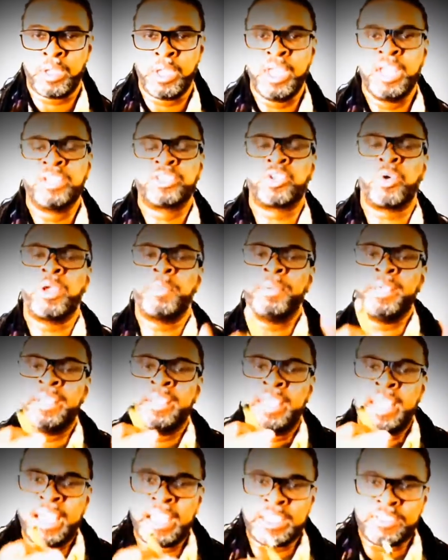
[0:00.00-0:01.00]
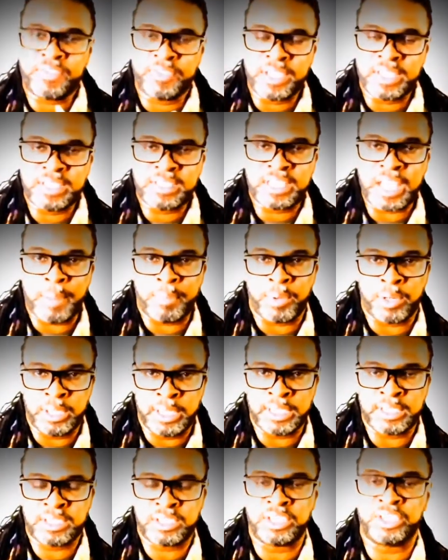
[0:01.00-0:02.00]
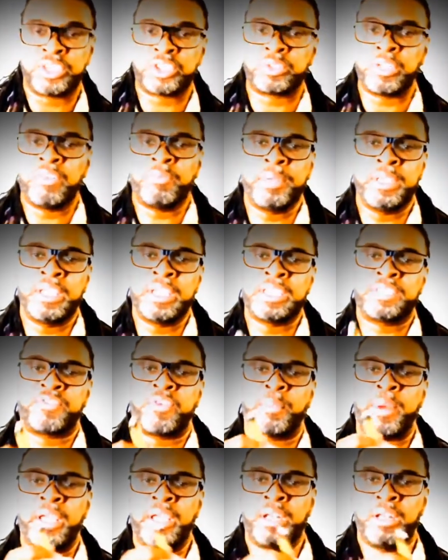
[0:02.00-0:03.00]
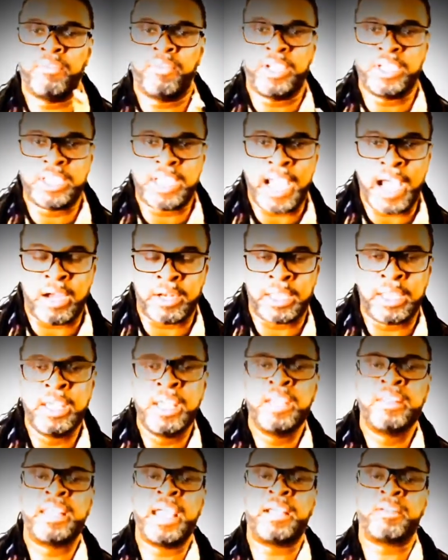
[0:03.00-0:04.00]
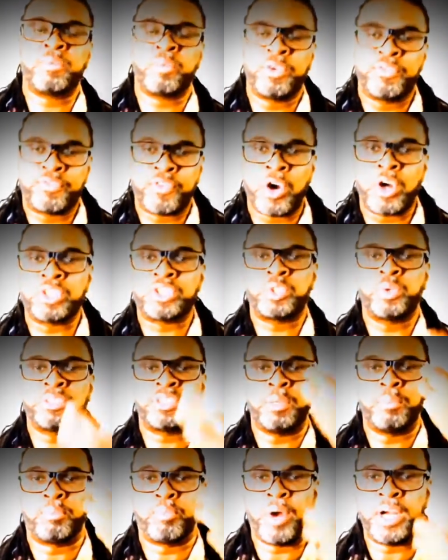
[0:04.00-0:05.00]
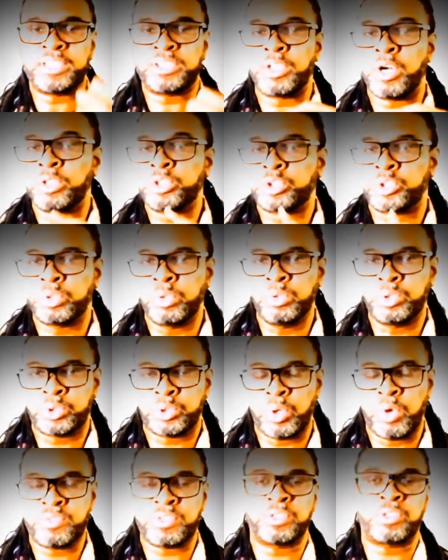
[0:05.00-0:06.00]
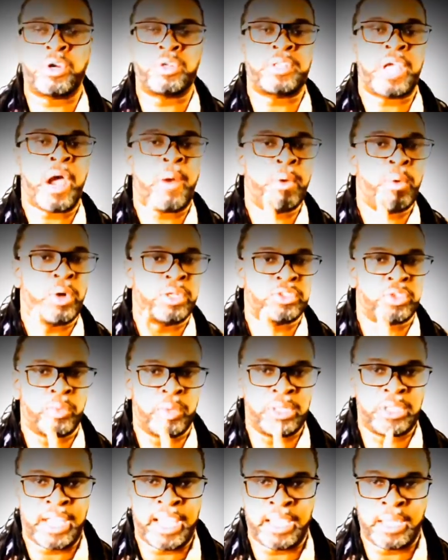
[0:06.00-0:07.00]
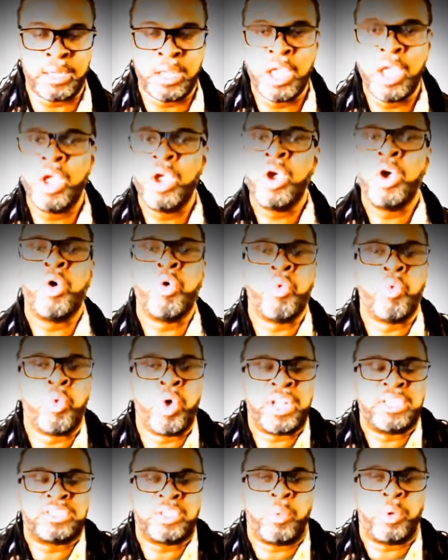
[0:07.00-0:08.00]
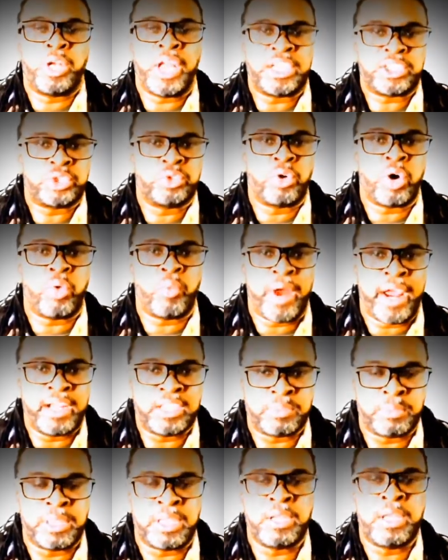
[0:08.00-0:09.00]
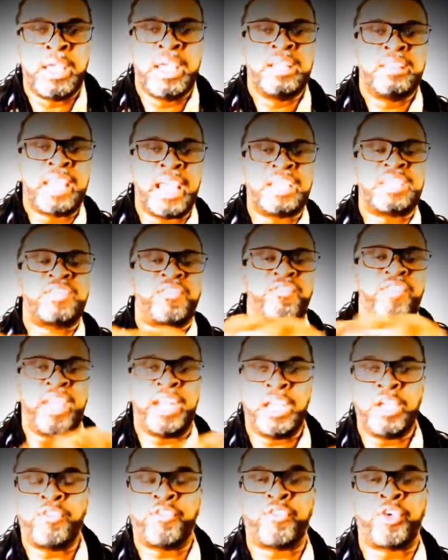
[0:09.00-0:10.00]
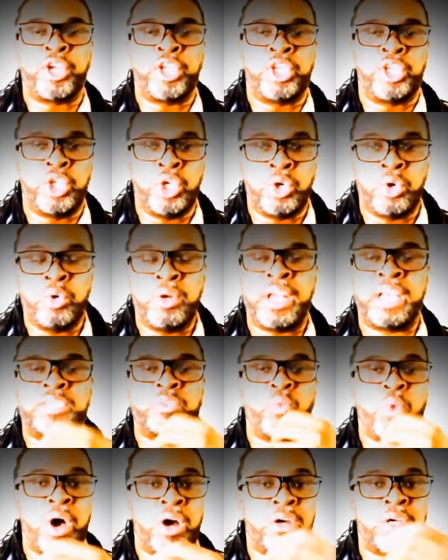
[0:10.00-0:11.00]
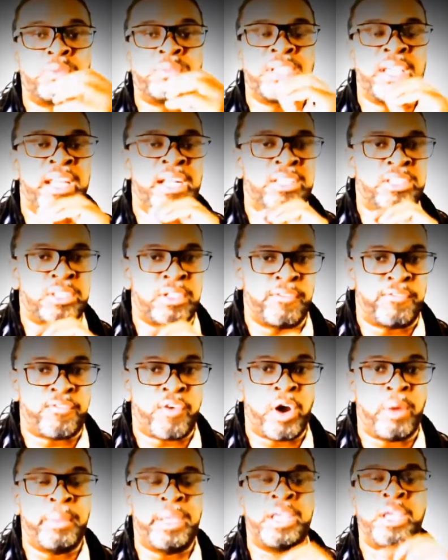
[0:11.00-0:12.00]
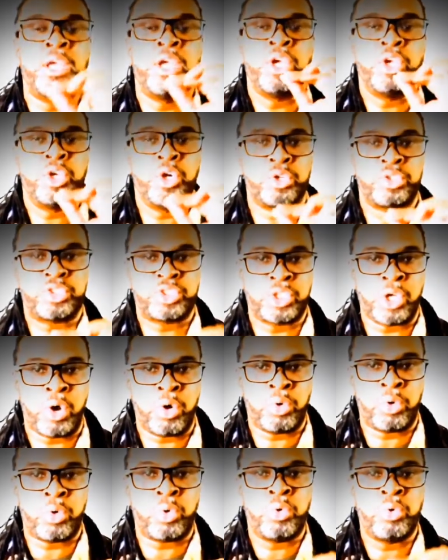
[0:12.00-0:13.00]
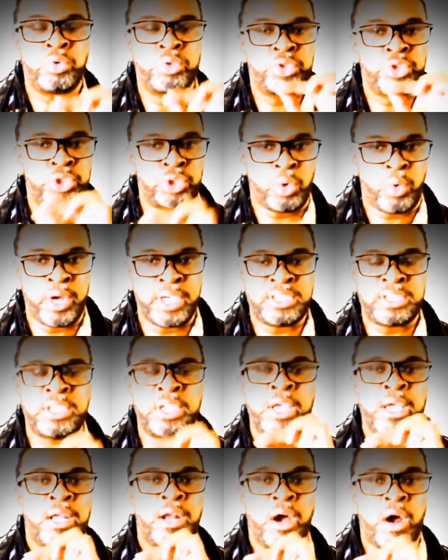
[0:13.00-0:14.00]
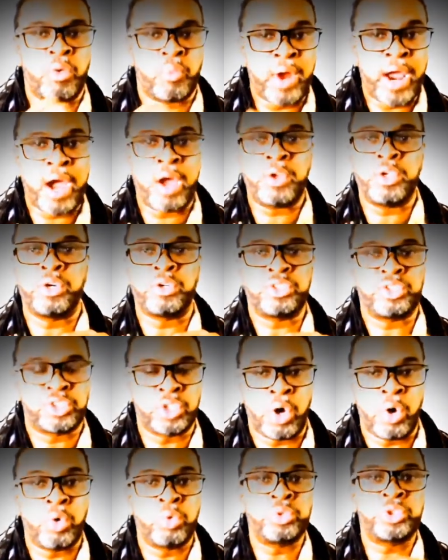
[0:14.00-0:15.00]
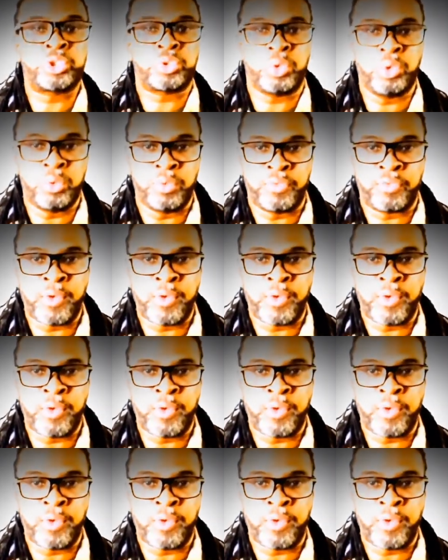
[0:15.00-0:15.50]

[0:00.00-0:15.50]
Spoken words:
So it begins from the separateness. The strength begins from our individuality. That refers to us embracing our true truths in terms of how we want to relate. What is the relational arrangement that's fitting for you, that welcomes and is confirming your soul choice around your soul truth?